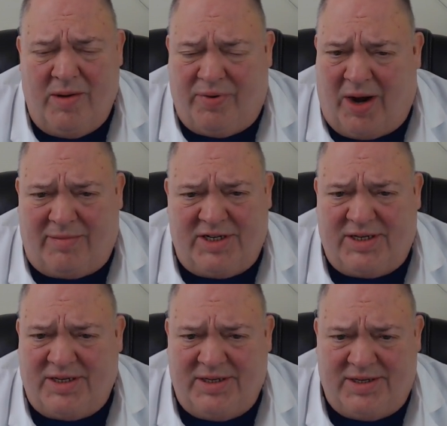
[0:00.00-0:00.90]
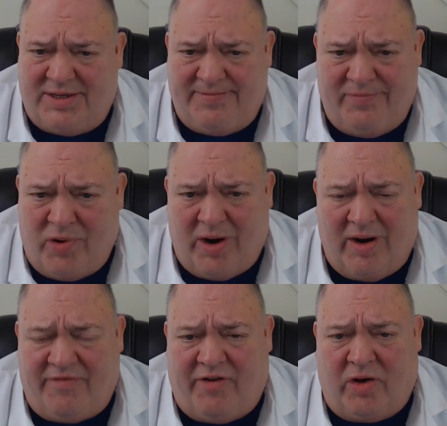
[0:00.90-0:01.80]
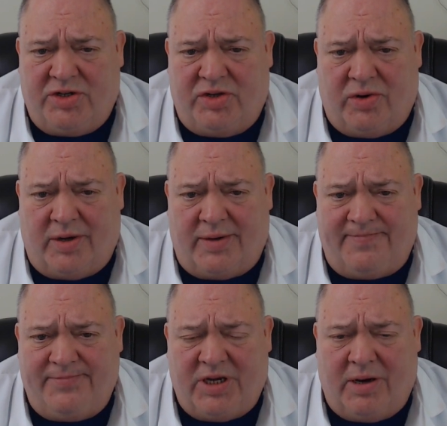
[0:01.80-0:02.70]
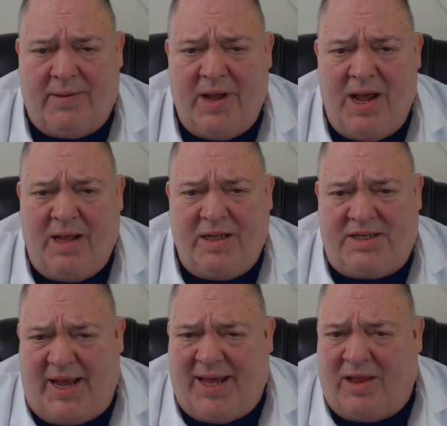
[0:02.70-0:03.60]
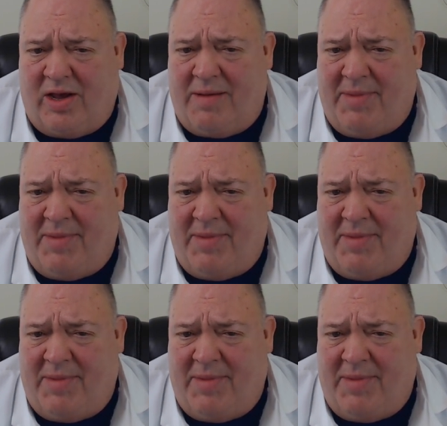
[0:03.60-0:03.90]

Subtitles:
promises, where it falls short. So let's take a look at my